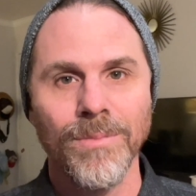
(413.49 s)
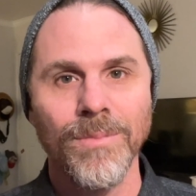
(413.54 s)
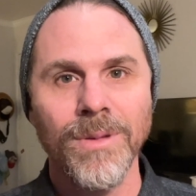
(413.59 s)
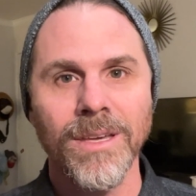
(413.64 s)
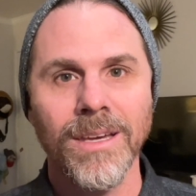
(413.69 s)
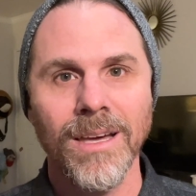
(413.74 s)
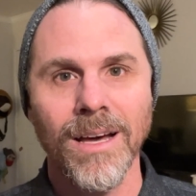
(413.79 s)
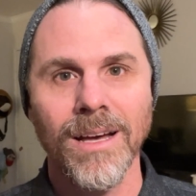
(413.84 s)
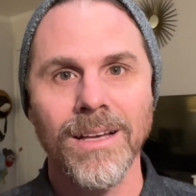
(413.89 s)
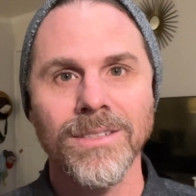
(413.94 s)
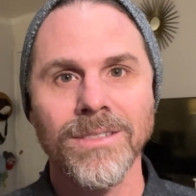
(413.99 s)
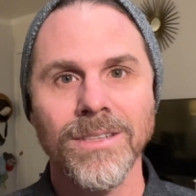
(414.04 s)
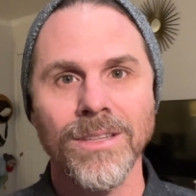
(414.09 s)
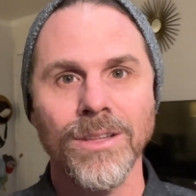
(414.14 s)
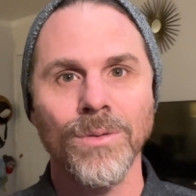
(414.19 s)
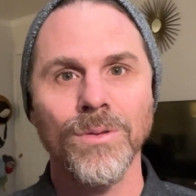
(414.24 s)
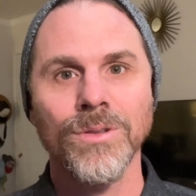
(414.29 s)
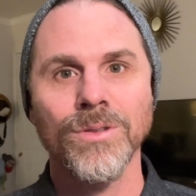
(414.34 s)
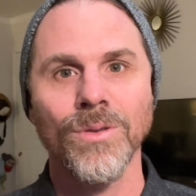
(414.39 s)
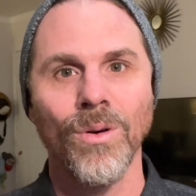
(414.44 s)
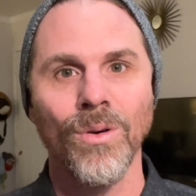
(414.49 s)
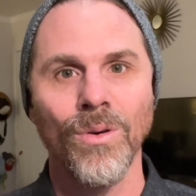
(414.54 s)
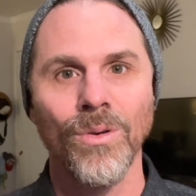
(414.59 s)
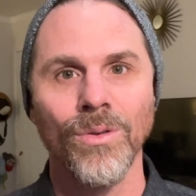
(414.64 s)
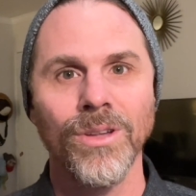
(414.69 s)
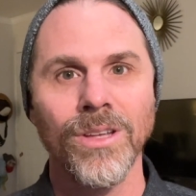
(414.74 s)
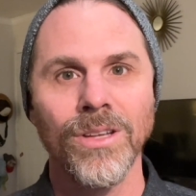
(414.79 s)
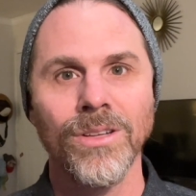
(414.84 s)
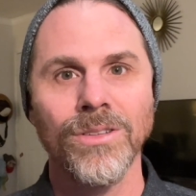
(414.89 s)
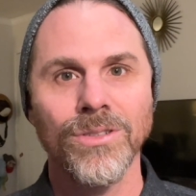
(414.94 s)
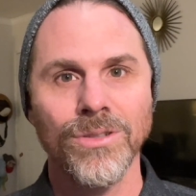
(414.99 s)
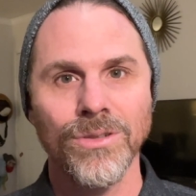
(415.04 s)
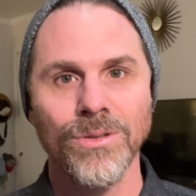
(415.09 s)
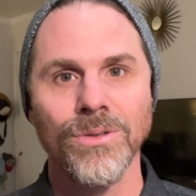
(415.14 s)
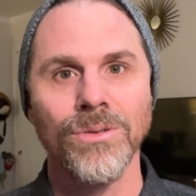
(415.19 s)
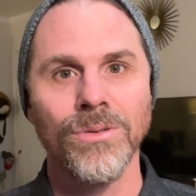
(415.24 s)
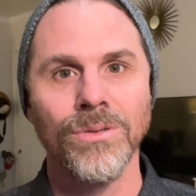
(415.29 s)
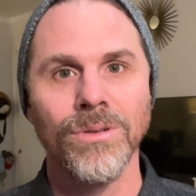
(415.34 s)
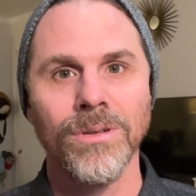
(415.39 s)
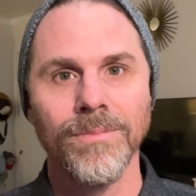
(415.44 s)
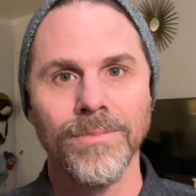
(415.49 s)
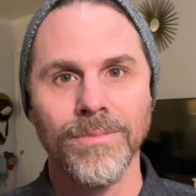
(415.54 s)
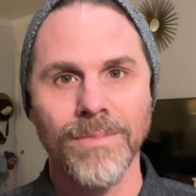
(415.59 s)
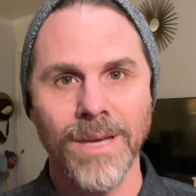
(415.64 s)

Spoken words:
because there was only two